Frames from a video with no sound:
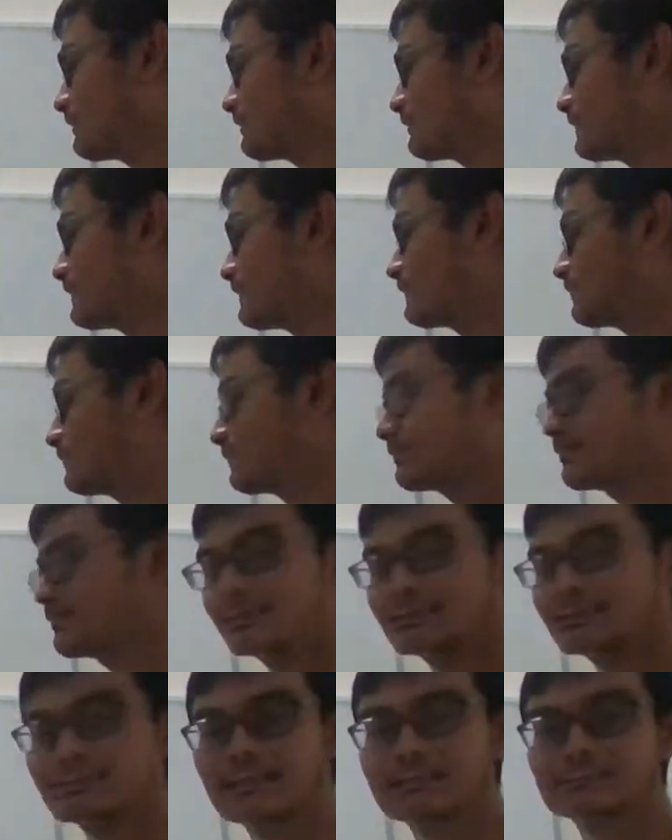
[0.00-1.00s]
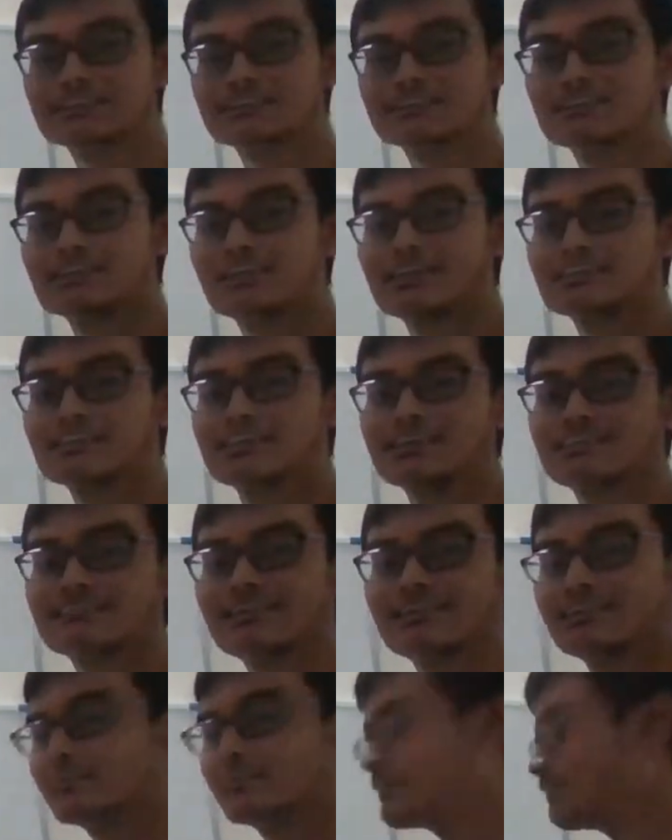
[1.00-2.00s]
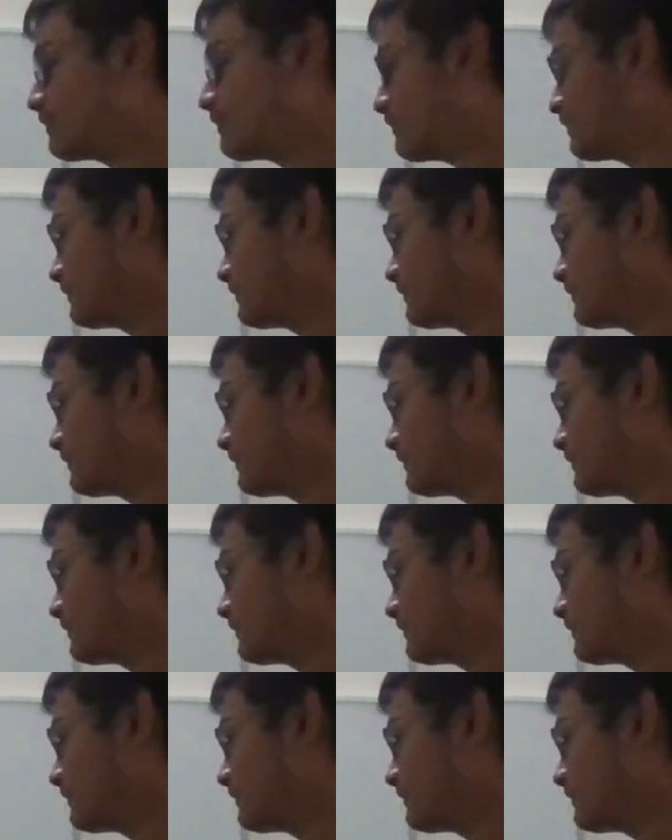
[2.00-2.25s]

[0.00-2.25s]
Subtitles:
T2, the tension like that, right? So